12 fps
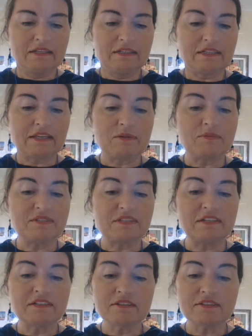Now, there was a
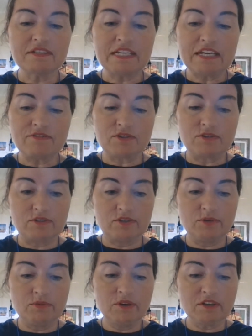little slave girl
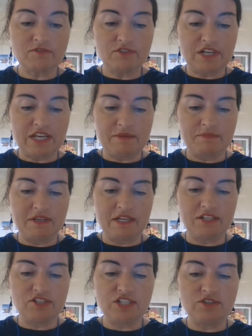who worked for Naaman,
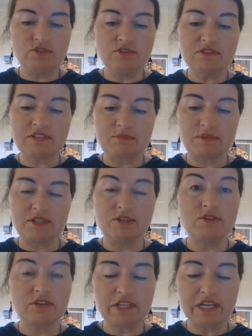and she knew someone
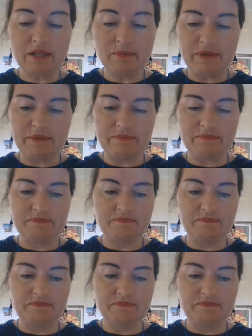who could help him.